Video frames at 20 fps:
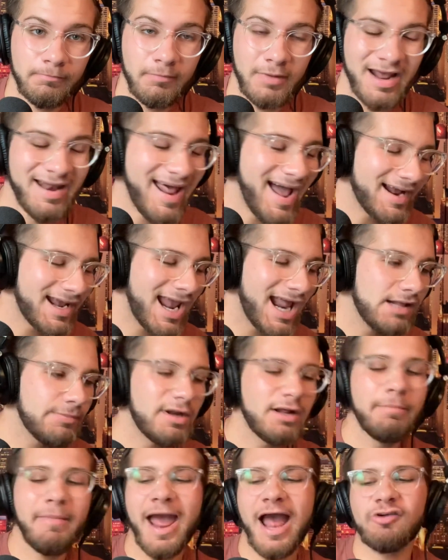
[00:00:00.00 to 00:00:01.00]
And I can't even
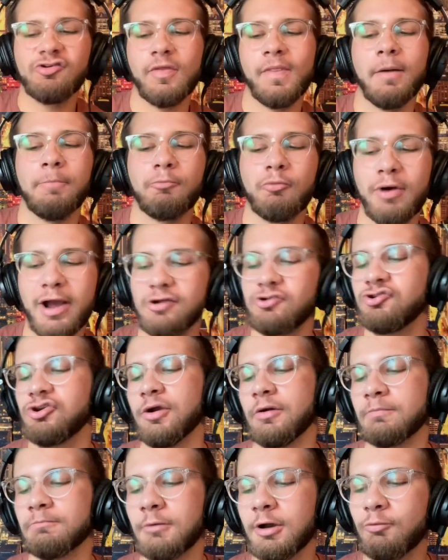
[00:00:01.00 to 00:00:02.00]
imagine the pressure
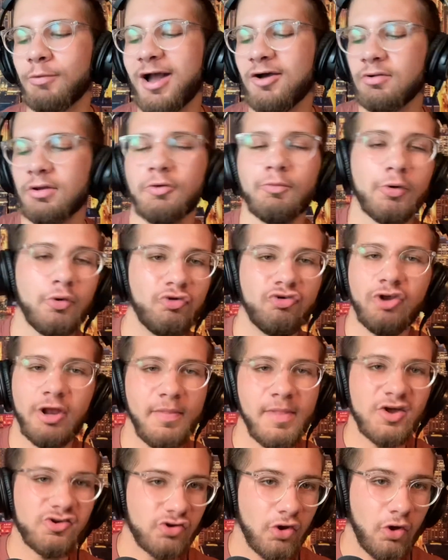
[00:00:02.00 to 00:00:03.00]
around La Russa and
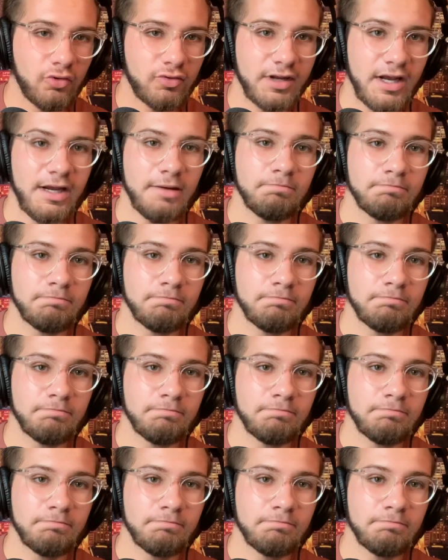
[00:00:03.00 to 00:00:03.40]
this whole team.